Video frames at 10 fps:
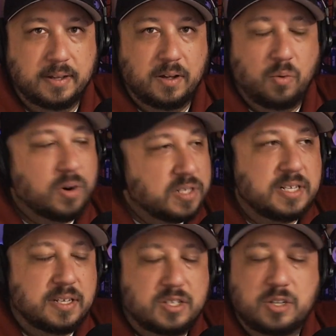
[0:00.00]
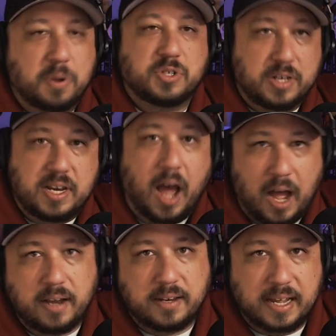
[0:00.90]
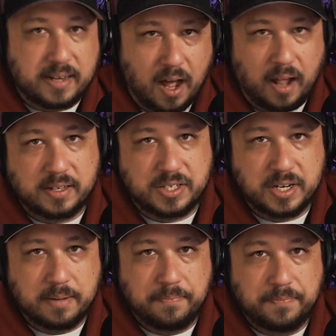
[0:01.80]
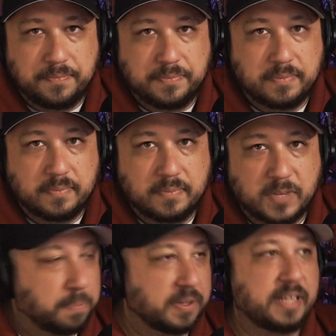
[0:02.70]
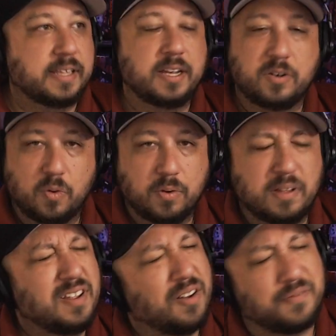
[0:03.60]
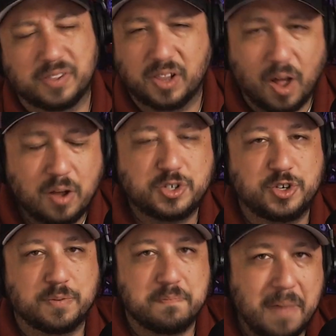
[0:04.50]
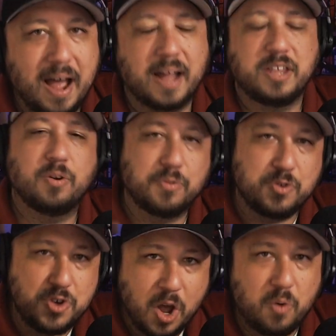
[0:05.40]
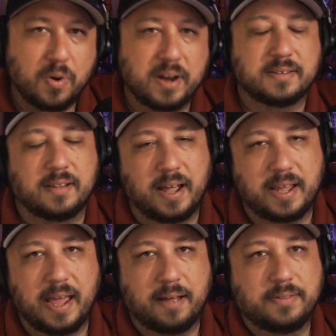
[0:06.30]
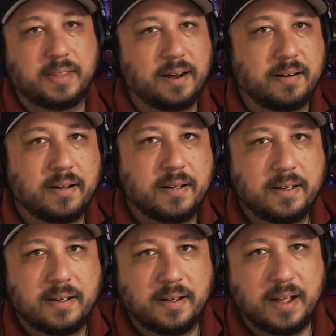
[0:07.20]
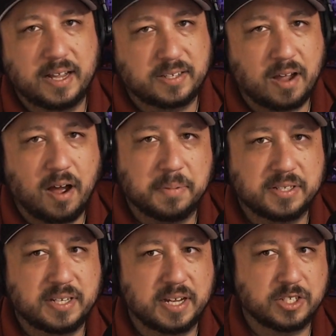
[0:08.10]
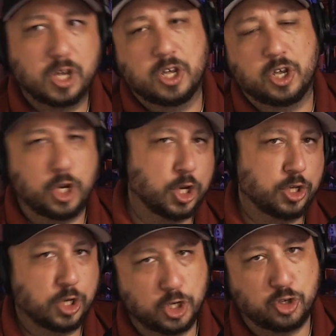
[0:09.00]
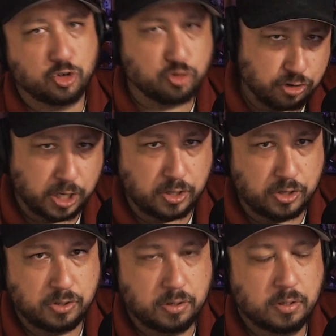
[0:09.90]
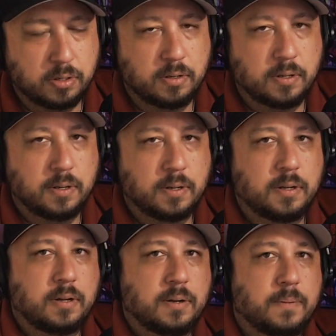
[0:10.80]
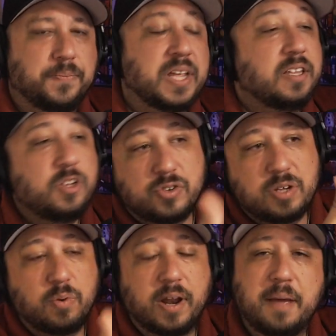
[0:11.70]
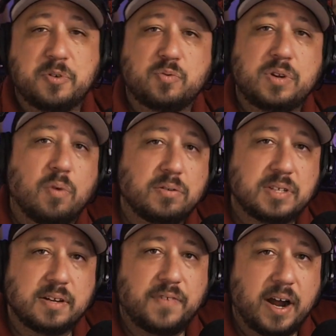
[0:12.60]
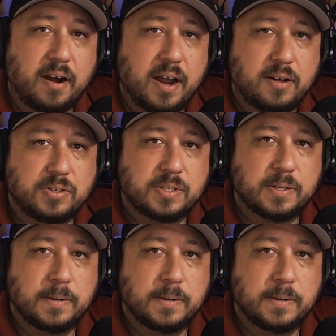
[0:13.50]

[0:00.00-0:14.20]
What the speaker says: What is he supposed to not acknowledge them? Completely ignore? Y'all have lost your mind. You don't know what it's like out there. As Kamala says, in these streets. And then you see what happens when he walks in the firehouse.